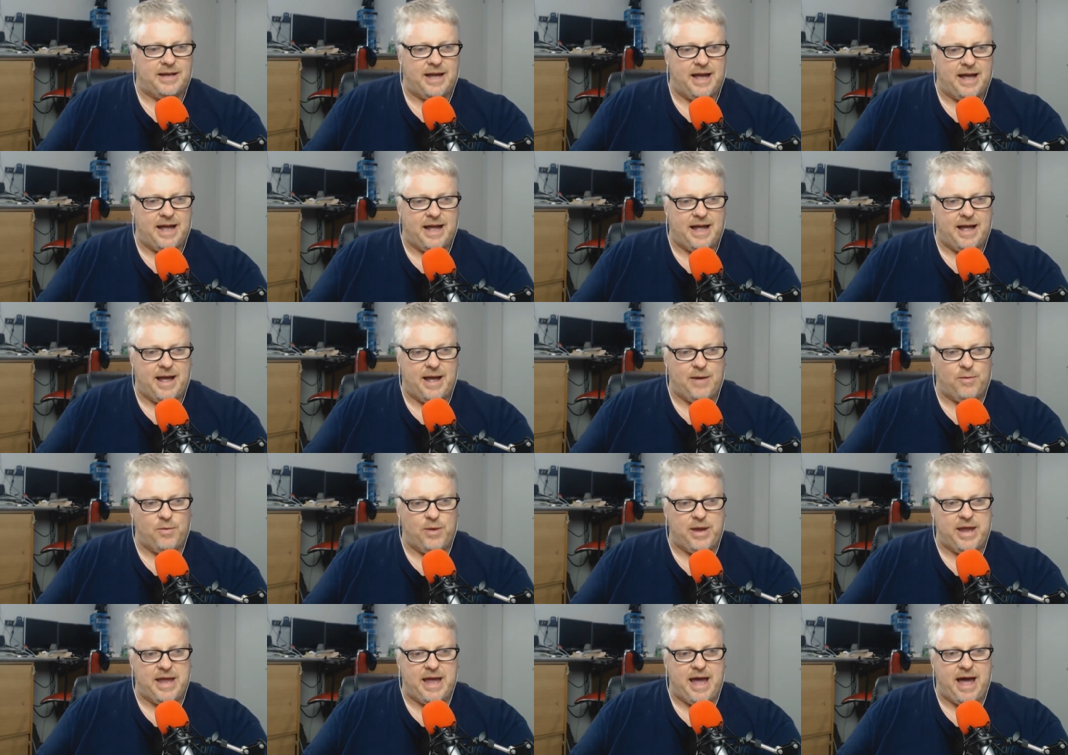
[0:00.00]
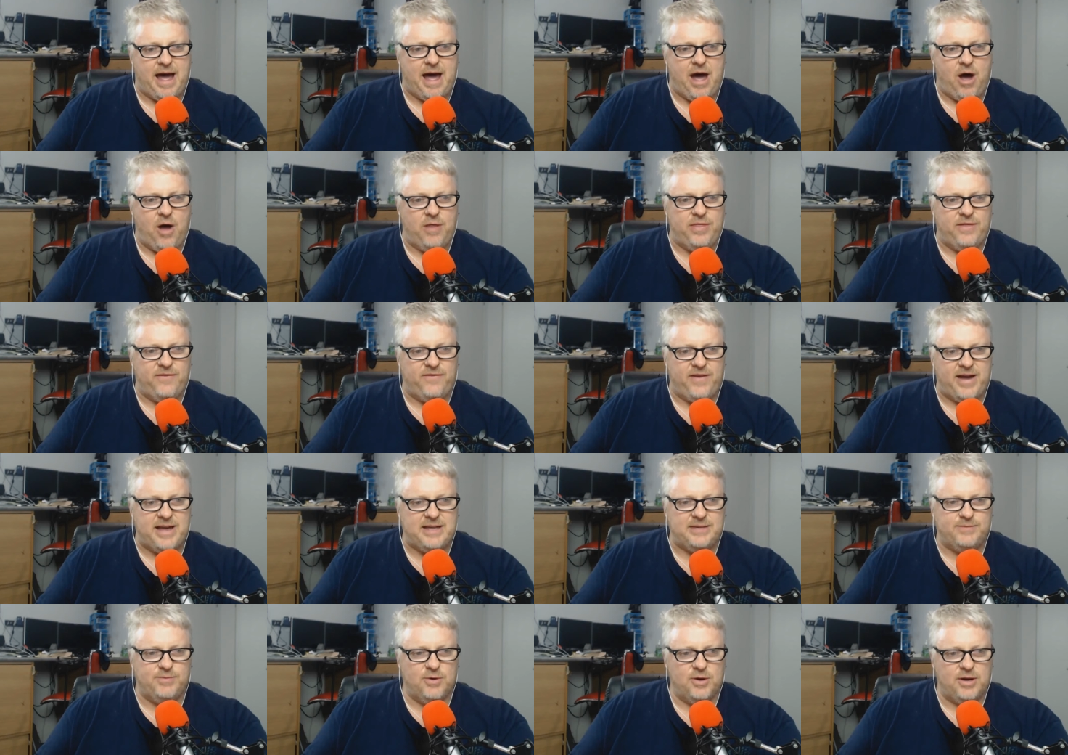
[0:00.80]
Uh, we are on the
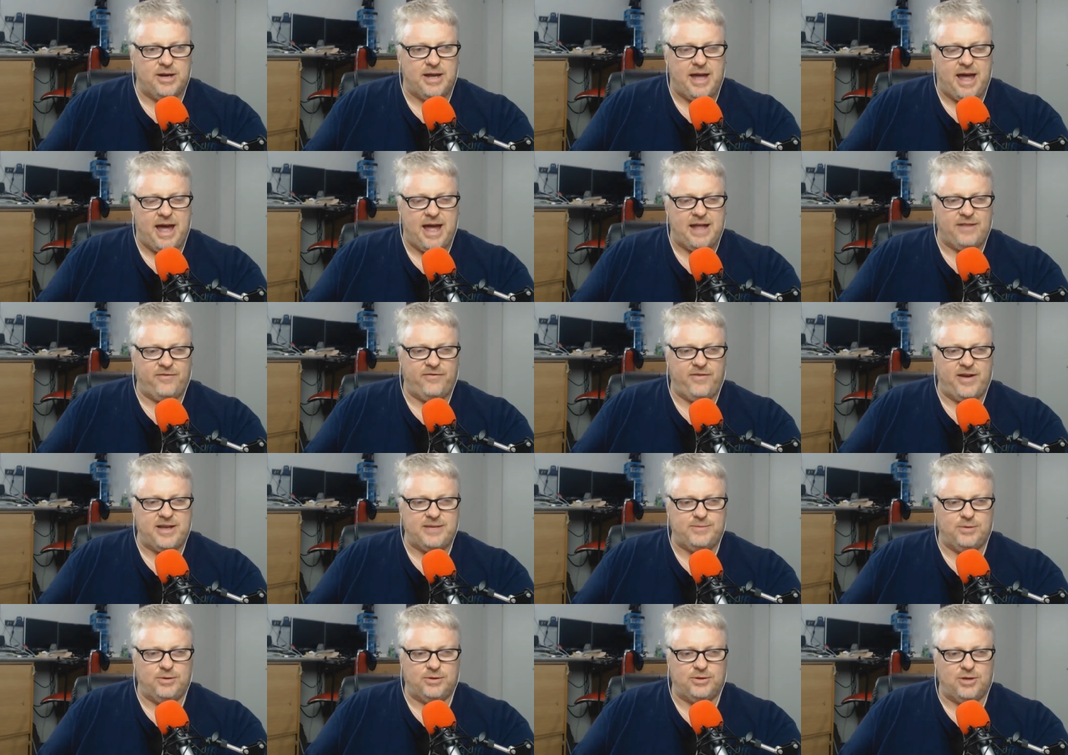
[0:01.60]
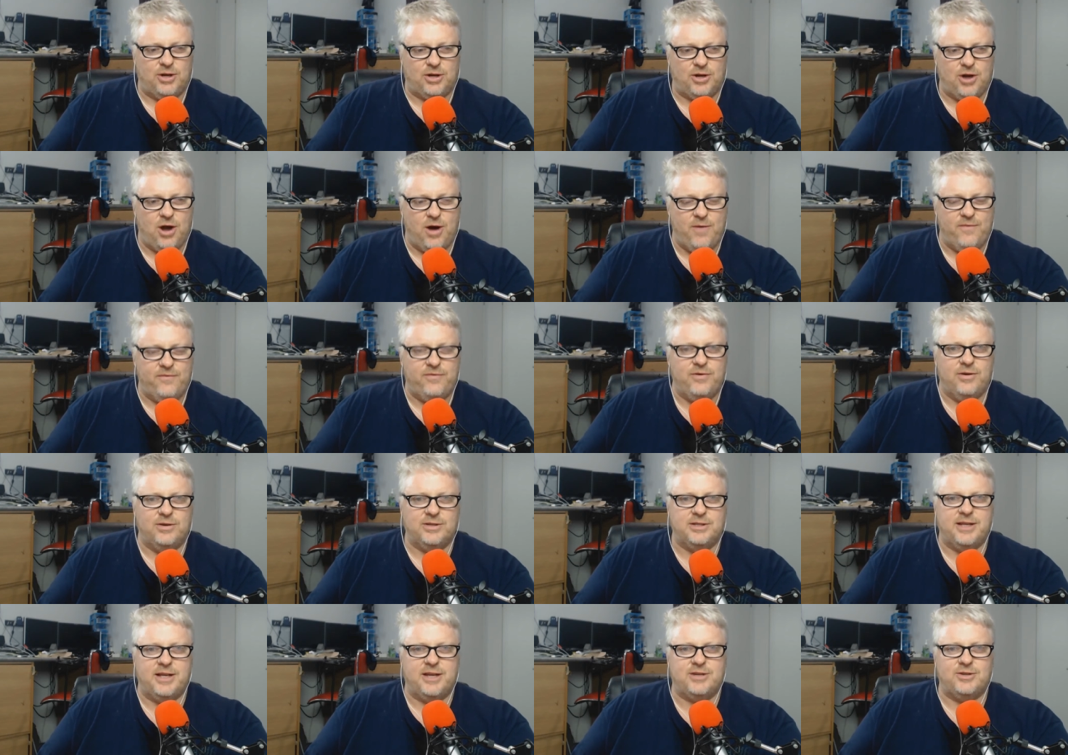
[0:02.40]
Facebook at facebook.com
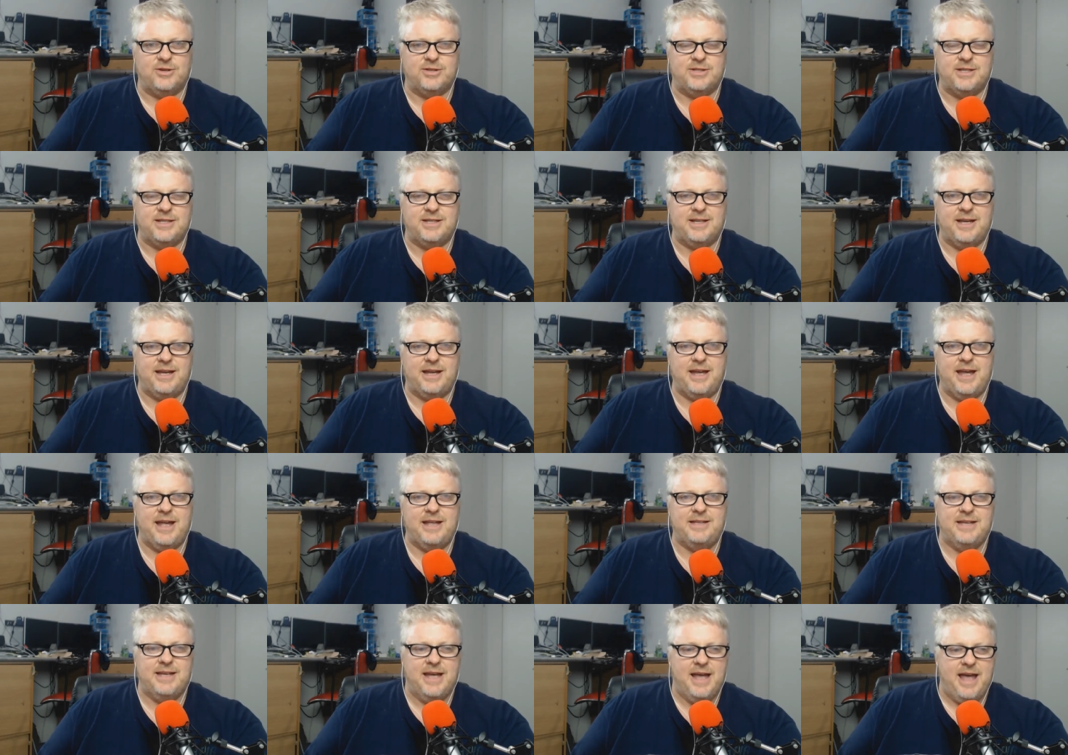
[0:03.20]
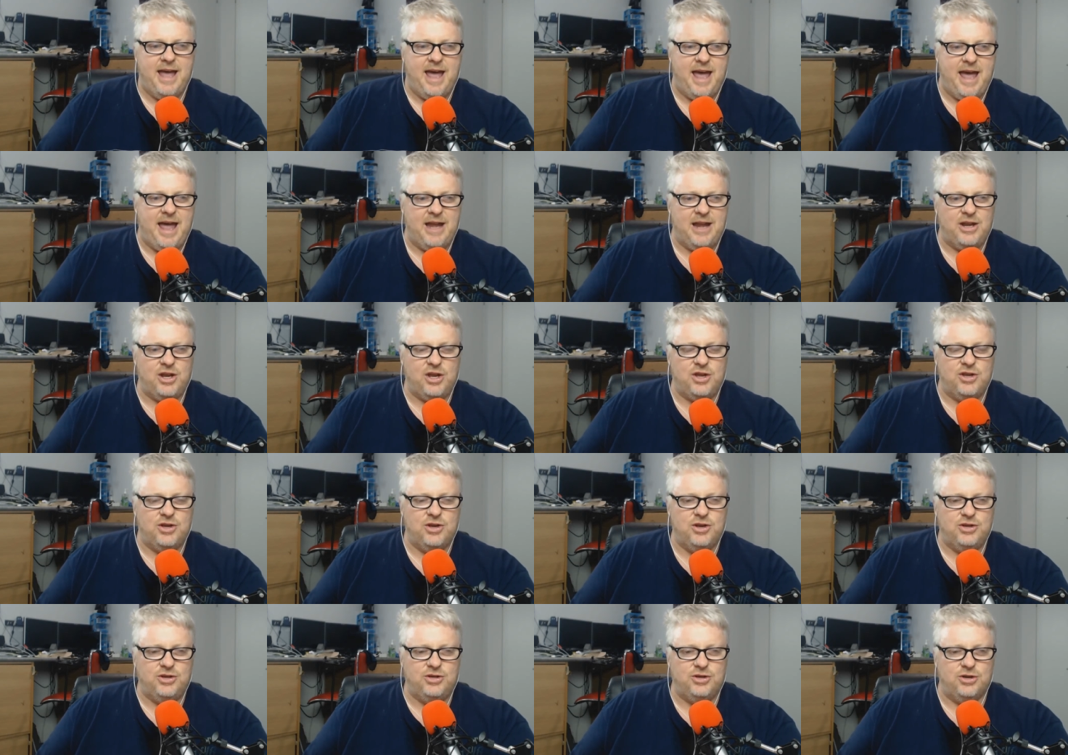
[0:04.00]
forward slash Aussie Tech Heads and
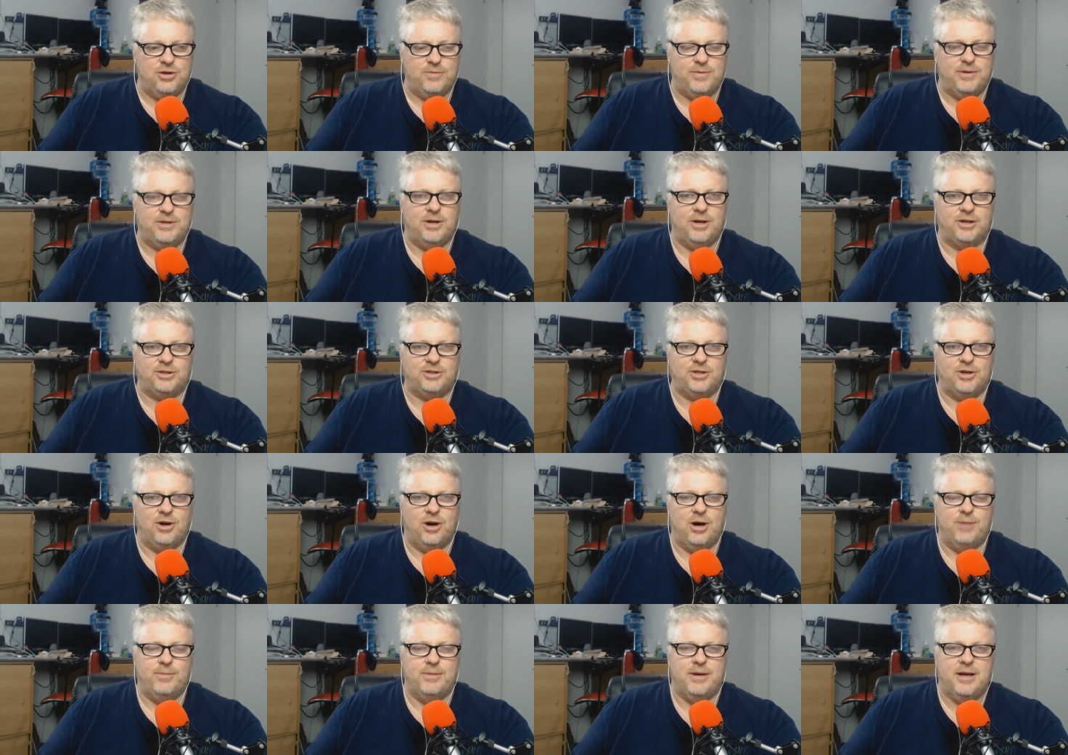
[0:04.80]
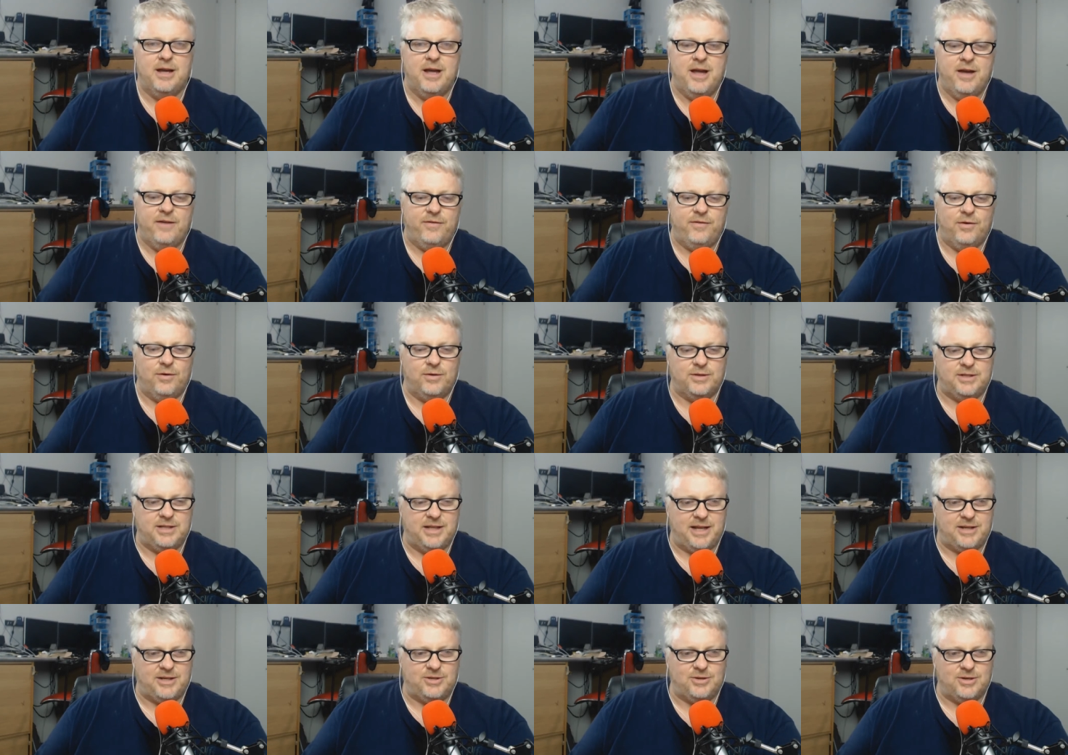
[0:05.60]
youtube.com forward
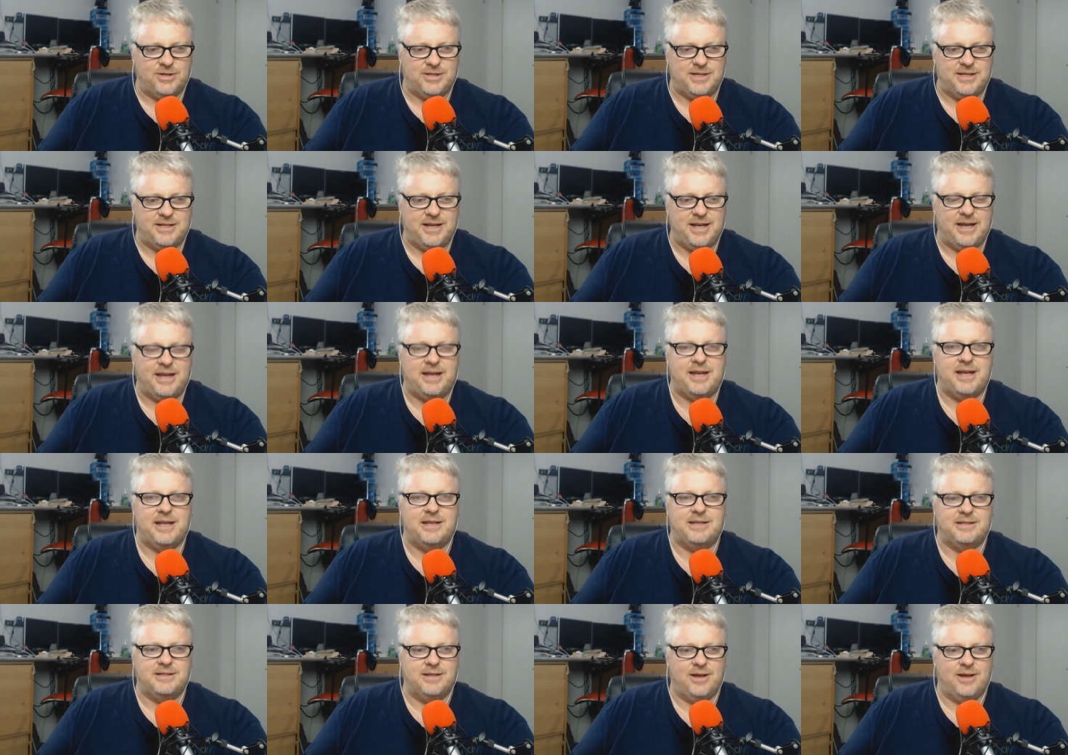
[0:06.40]
slash Aussie Tech Heads.